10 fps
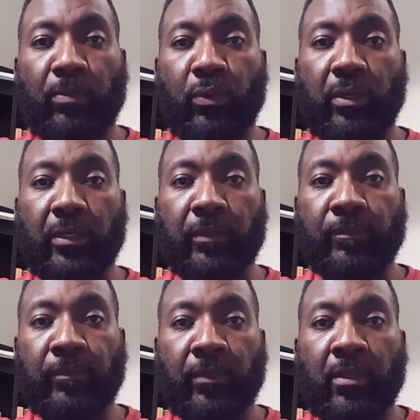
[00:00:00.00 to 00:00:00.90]
important.
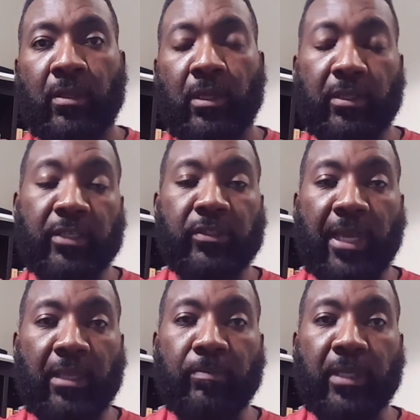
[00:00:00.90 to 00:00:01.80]
Unless you're
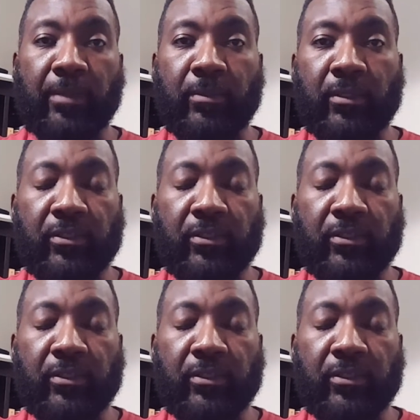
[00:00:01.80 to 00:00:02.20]
Alabama,